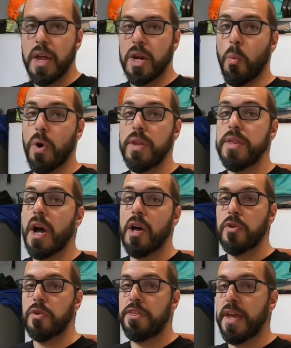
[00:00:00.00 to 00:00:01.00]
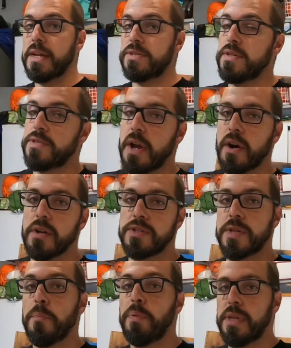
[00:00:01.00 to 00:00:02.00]
Now, one of the other things is their
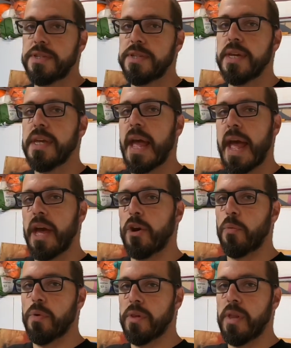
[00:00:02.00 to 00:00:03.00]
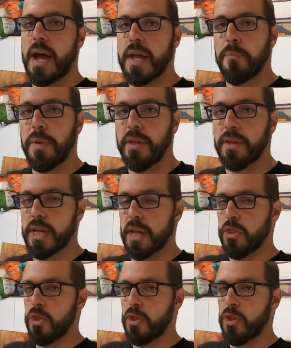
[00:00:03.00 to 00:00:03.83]
simplicity and reliability.